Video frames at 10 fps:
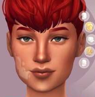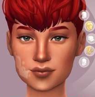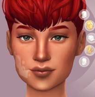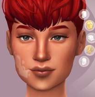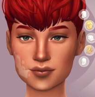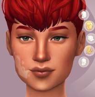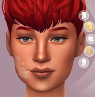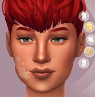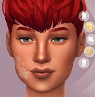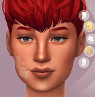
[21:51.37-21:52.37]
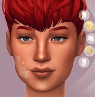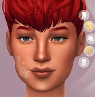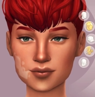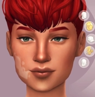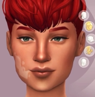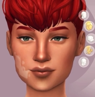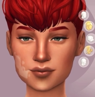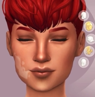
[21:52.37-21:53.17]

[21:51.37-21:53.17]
Nobody speaks.